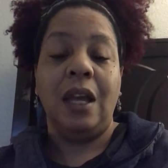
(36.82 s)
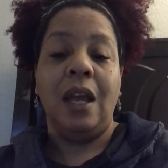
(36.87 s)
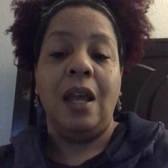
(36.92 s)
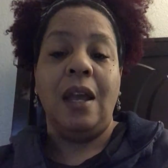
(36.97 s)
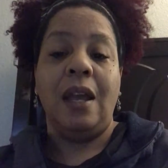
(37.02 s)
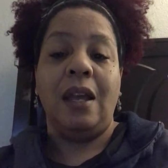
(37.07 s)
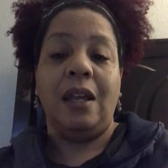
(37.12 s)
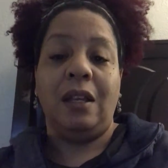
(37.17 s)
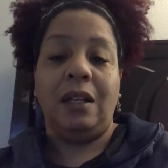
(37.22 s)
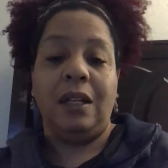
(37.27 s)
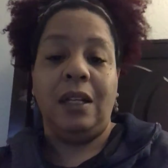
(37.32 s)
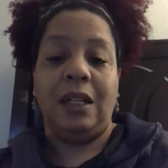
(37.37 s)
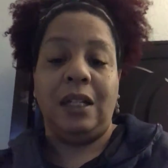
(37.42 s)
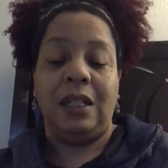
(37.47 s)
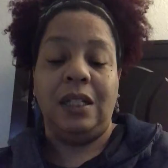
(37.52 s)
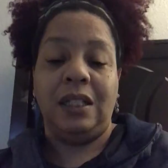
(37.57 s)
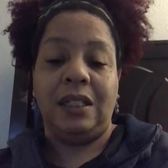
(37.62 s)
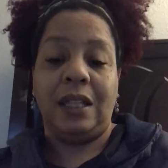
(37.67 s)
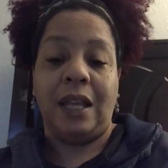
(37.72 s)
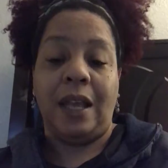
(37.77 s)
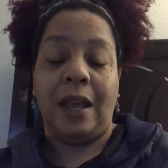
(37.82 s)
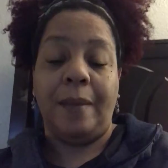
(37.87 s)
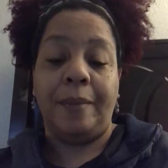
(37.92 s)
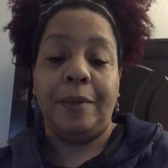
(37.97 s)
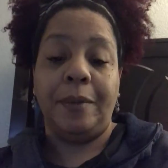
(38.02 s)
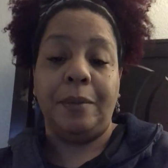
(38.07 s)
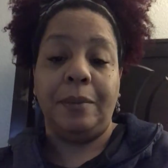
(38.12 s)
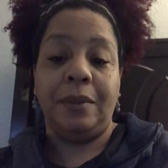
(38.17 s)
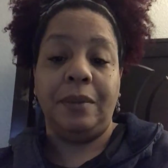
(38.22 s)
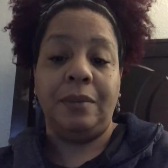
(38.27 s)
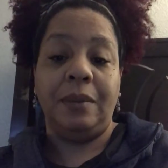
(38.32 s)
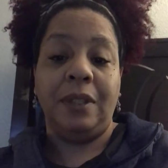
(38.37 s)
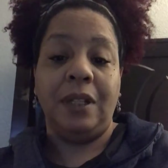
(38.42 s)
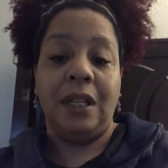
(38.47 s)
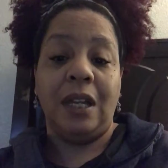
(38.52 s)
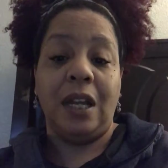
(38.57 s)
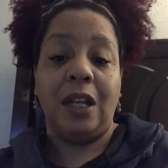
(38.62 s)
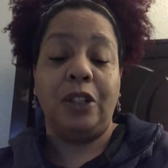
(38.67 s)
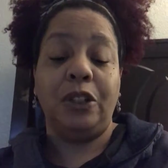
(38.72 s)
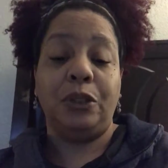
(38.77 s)
and in his abdomen he
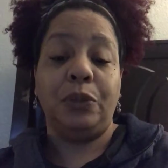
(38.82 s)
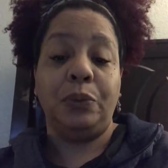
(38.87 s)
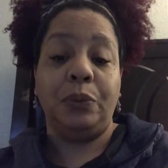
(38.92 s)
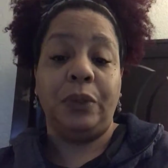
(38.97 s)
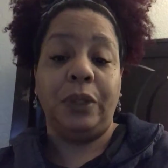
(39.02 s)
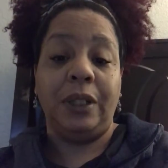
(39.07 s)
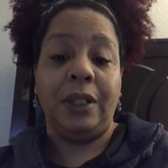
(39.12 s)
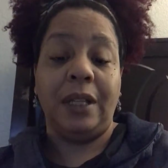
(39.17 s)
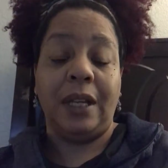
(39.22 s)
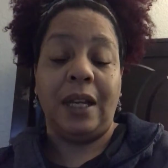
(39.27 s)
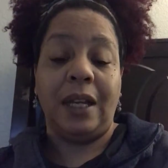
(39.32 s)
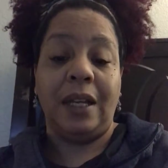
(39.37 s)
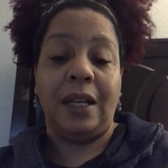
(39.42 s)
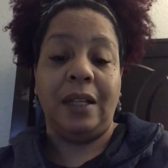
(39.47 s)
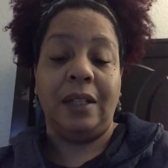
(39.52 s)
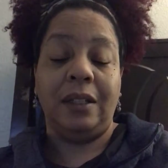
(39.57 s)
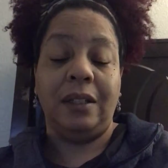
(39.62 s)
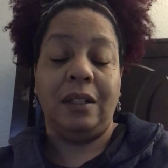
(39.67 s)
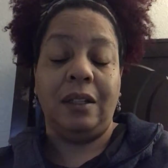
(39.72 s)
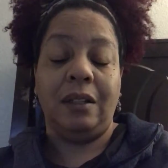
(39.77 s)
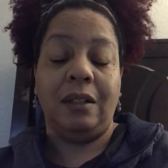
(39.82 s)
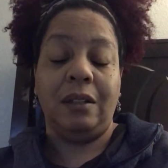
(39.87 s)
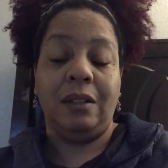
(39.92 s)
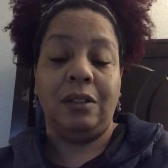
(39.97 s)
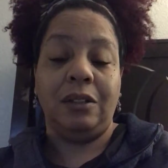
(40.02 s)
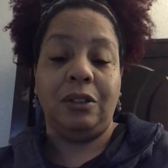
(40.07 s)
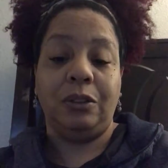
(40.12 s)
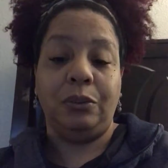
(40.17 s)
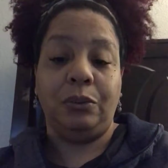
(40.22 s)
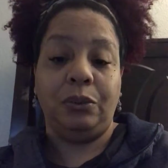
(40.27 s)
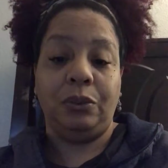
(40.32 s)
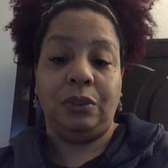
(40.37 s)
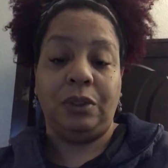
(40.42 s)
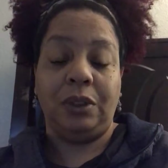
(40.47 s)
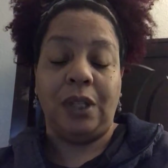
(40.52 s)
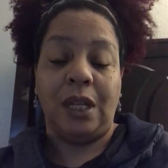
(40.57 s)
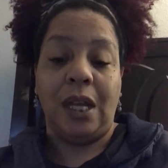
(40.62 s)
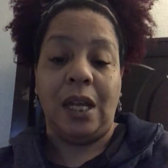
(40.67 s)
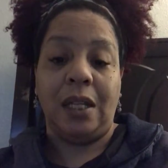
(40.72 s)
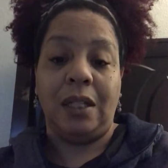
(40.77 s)
had 29 uh, sutures
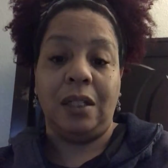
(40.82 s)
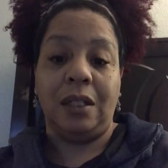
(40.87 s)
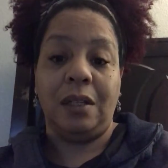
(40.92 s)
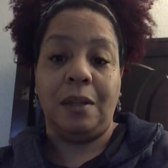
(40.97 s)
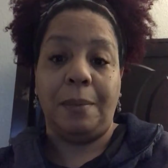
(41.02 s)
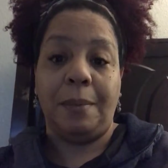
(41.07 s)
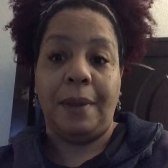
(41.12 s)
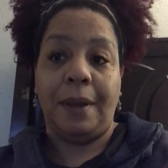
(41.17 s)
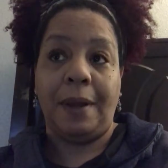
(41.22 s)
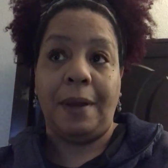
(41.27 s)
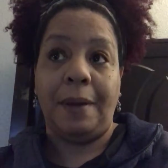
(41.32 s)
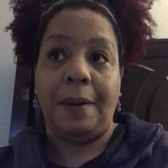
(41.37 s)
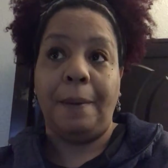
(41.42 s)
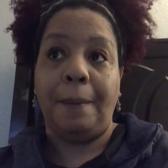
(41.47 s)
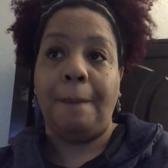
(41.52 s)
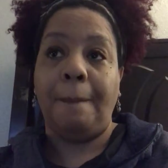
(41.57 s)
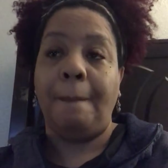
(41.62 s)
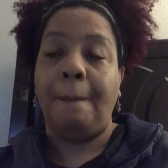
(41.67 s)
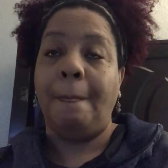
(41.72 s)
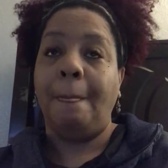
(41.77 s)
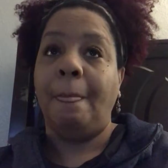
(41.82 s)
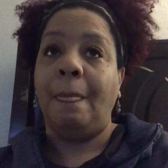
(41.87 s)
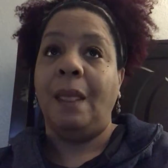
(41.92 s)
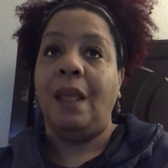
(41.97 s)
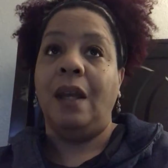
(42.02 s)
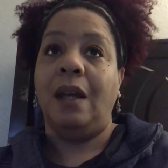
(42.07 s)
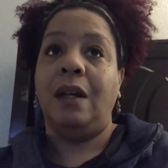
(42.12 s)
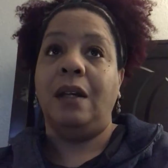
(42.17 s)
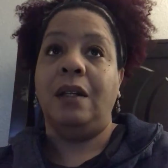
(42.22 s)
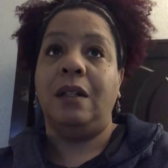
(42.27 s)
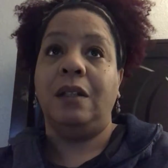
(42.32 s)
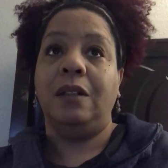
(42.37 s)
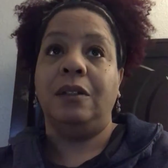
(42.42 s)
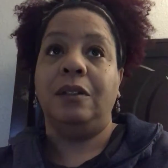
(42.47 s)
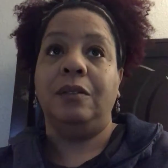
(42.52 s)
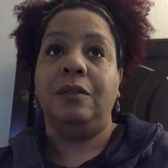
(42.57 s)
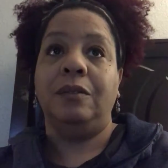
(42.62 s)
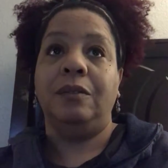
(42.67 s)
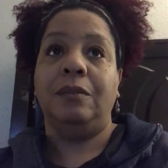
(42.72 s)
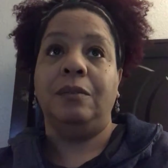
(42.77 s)
that had to come out uh,
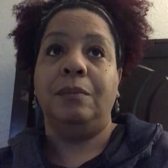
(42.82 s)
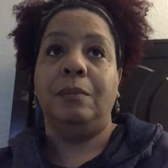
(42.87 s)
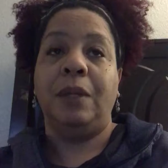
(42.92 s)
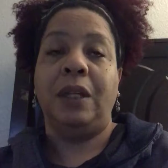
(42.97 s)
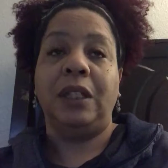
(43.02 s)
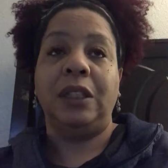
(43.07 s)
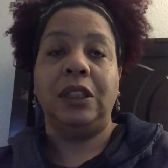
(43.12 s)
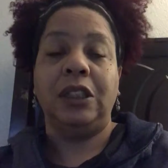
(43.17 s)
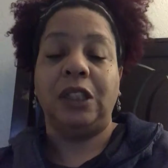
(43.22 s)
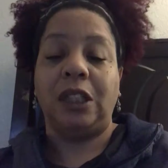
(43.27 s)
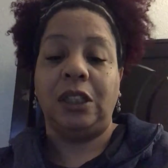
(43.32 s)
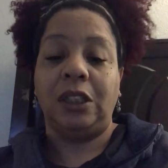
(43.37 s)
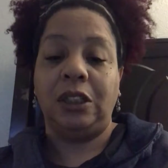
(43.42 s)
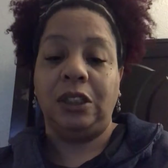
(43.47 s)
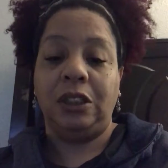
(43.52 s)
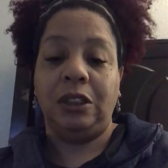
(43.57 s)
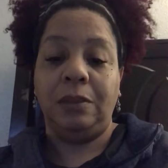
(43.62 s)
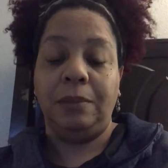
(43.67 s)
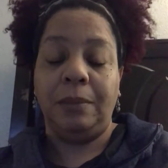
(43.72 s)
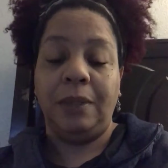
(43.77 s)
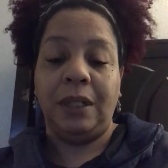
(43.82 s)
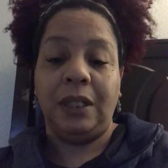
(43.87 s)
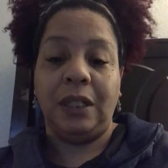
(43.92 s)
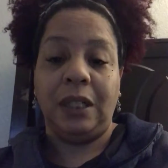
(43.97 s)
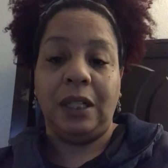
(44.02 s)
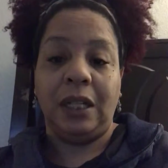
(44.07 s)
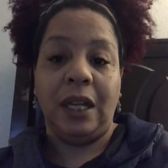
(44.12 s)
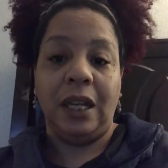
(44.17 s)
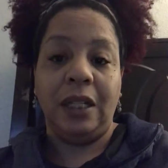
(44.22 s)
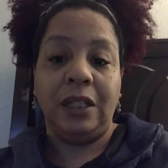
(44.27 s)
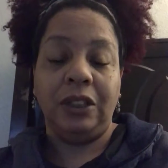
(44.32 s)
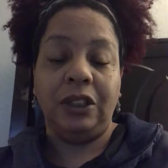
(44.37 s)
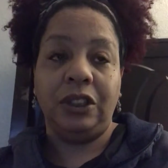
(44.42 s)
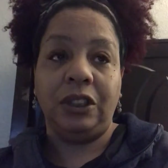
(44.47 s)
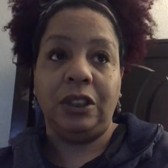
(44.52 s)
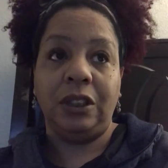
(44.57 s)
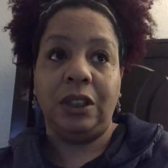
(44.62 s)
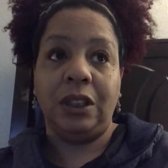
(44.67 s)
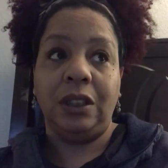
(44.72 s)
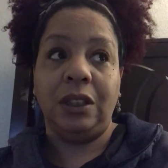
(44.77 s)
making changes to
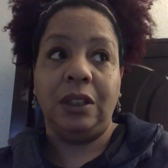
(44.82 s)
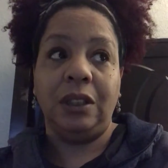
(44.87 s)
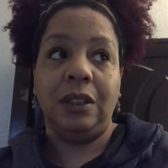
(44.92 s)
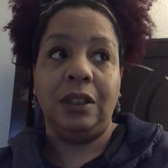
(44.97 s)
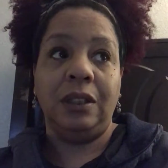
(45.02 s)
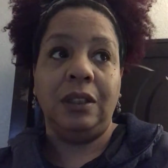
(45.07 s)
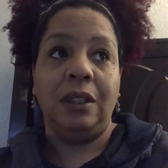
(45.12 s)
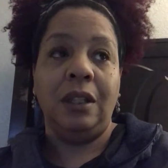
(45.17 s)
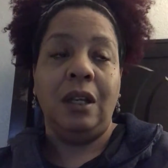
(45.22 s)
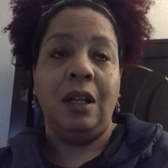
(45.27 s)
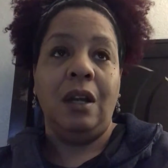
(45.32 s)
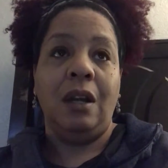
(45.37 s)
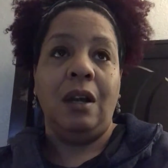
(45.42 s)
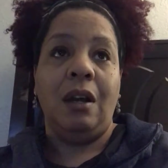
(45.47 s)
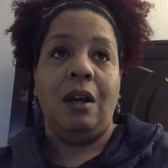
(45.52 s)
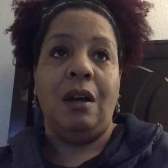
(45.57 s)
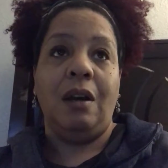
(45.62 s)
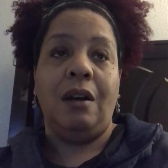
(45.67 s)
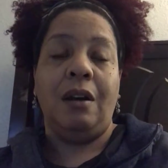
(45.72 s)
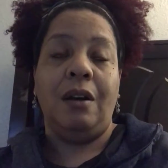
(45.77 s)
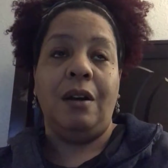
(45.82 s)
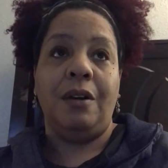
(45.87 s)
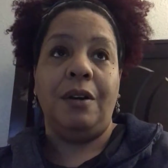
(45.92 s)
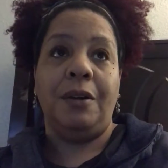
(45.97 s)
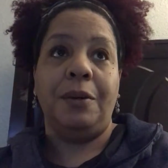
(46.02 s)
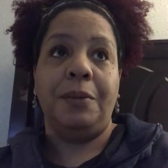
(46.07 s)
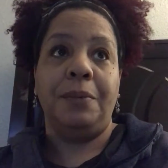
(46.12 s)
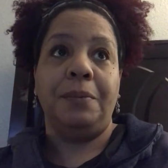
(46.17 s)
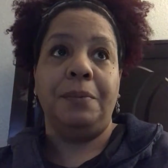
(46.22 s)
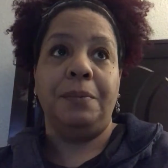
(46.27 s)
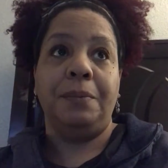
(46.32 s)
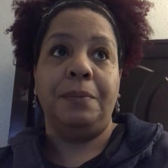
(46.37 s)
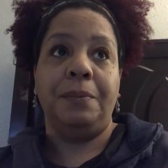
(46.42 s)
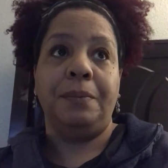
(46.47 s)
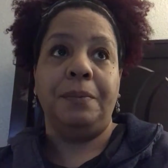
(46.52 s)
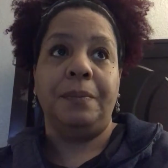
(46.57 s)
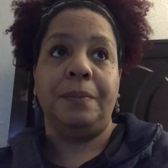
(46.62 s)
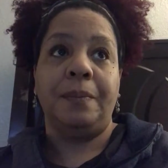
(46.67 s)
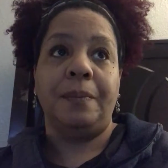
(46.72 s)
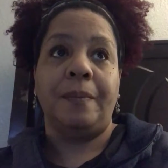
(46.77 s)
medication uh,
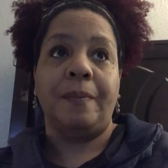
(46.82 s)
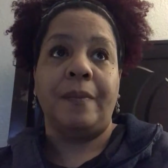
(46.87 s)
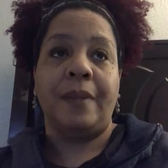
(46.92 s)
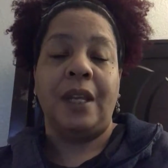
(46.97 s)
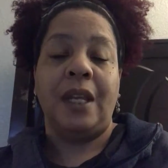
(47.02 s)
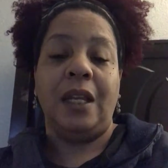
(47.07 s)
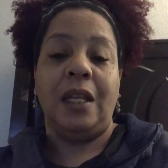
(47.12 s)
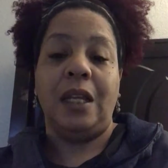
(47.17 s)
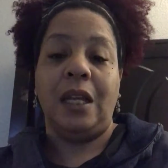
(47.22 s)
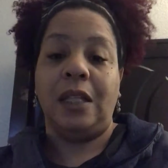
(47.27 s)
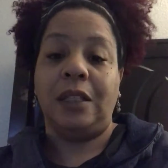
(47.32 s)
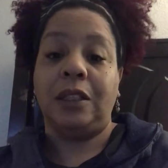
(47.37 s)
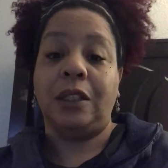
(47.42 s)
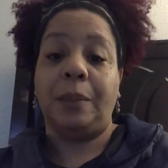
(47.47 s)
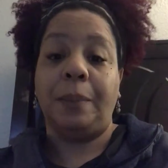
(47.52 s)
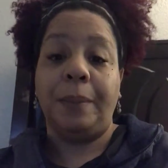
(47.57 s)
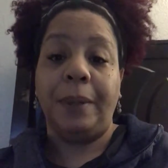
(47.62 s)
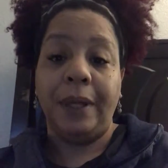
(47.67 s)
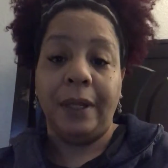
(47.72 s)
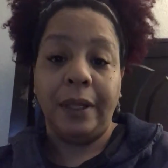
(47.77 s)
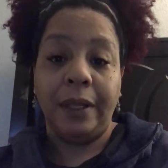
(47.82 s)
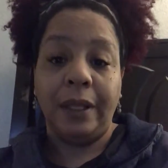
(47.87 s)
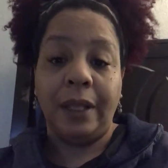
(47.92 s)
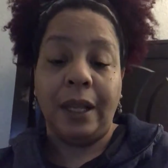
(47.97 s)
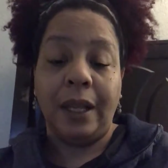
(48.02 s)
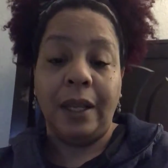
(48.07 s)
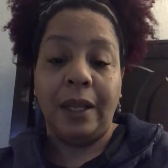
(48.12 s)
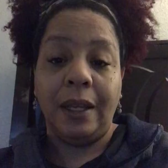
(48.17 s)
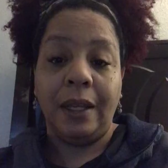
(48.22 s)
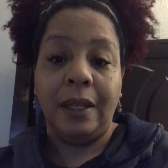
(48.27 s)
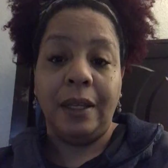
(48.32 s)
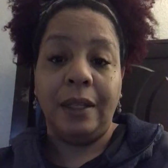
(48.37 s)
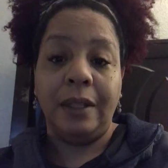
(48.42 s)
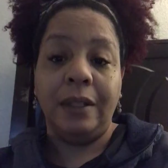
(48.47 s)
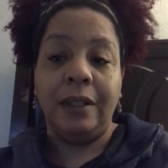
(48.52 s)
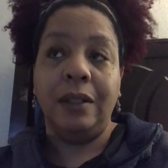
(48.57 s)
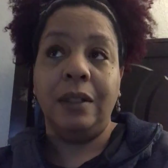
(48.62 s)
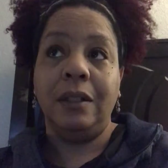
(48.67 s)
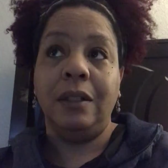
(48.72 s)
he has a PICC line